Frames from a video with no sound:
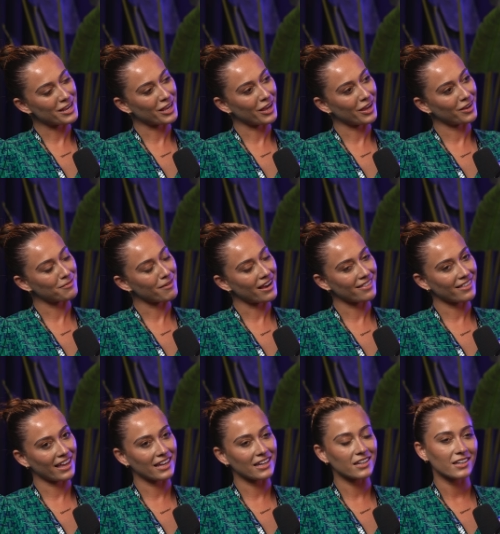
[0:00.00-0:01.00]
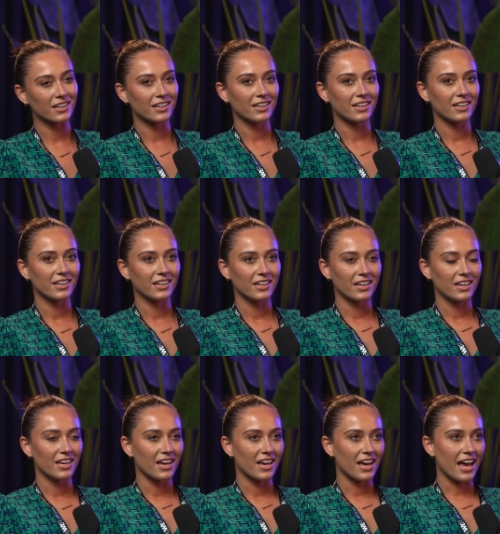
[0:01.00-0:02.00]
you, but I think
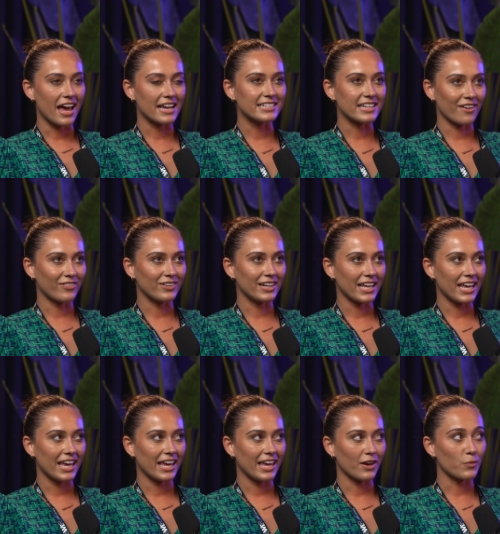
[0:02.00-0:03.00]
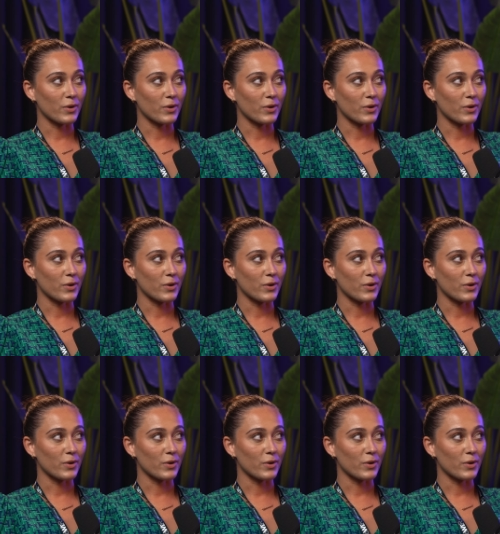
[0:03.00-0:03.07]
I definitely,